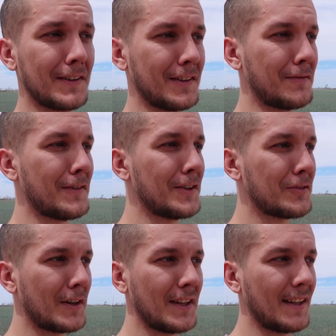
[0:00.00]
The fur's
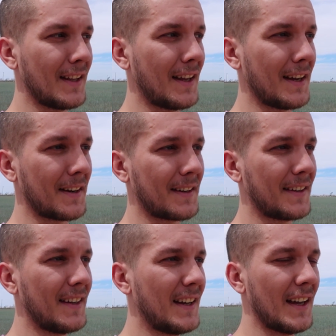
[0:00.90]
really like,
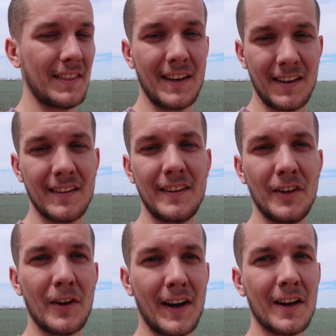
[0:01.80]
I think
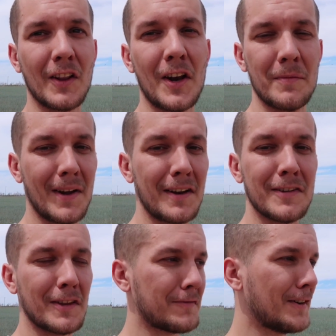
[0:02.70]
you can get a lot of money
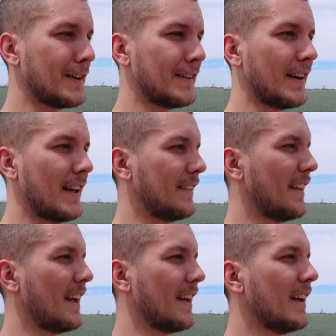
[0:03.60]
for the fur, and
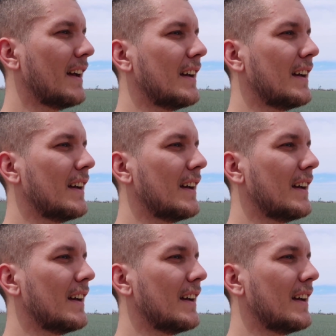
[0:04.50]
they